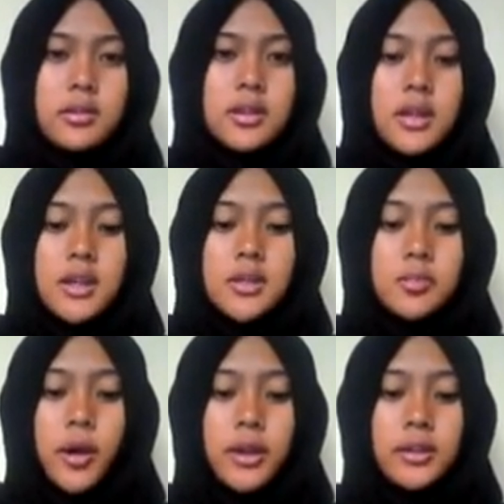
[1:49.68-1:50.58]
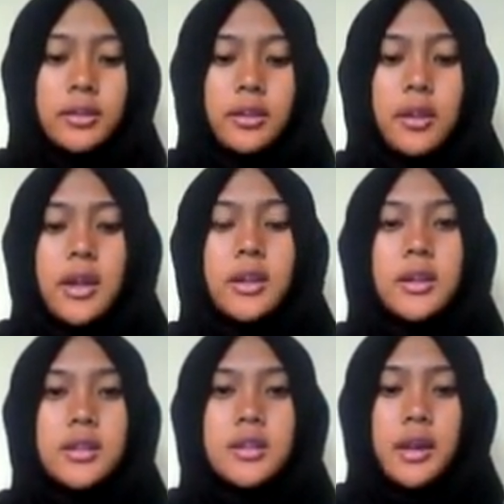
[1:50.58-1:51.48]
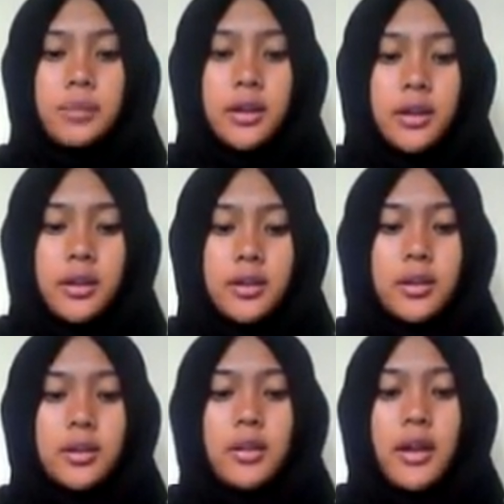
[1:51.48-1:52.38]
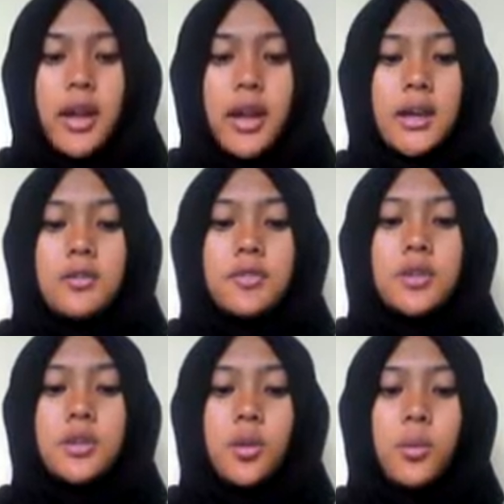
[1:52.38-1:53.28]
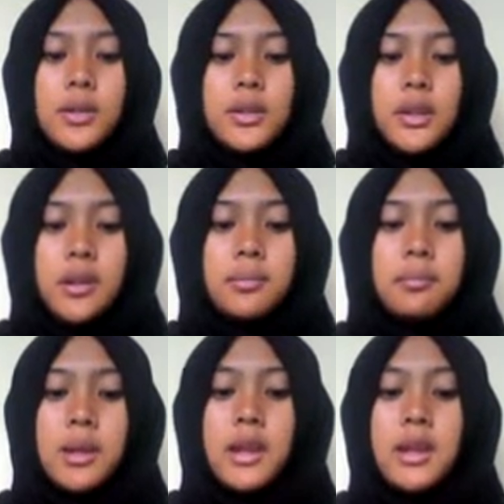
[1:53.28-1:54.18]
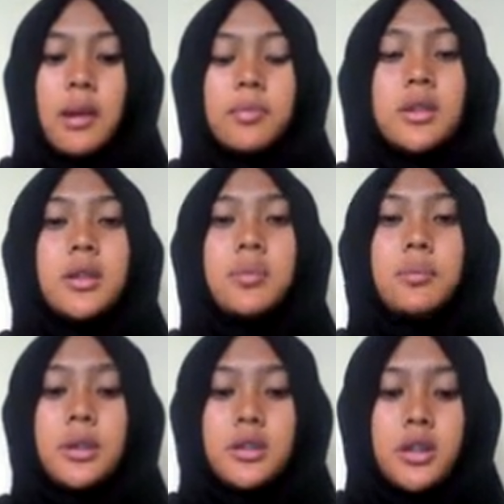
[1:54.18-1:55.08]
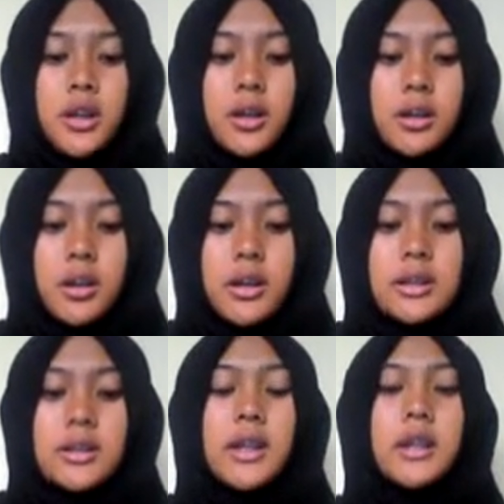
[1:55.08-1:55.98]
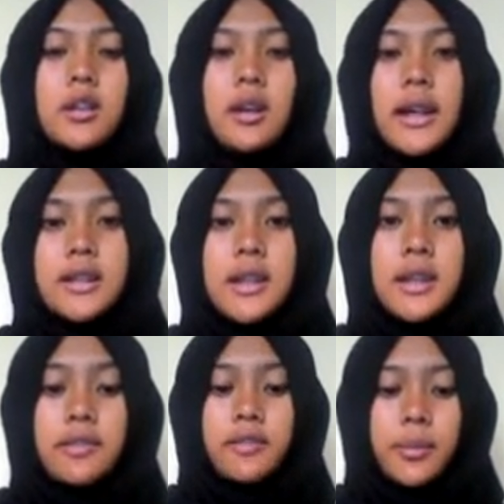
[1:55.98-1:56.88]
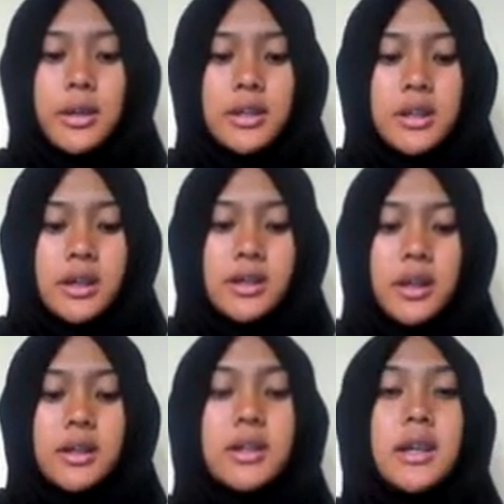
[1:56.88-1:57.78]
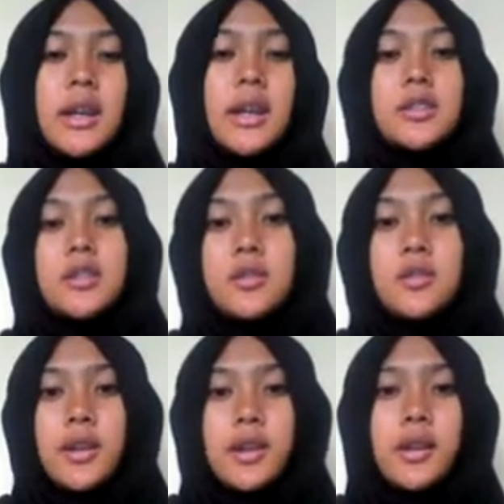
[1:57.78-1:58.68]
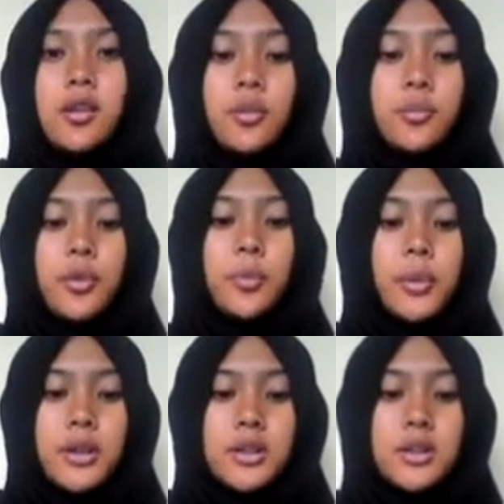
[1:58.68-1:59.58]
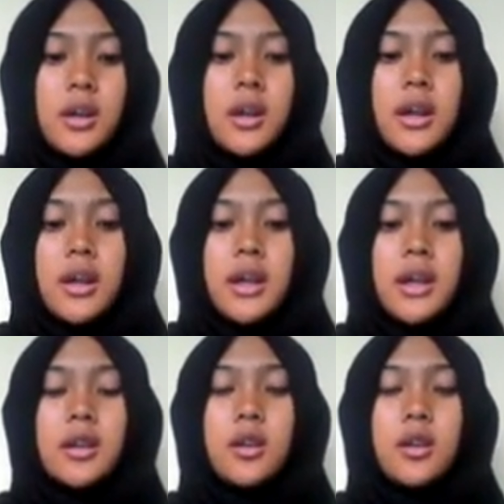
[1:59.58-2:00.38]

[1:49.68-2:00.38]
6 points in this chapter. A. Video watching. B. Captioning picture. C. Collecting information. D. Associating or purpose. E.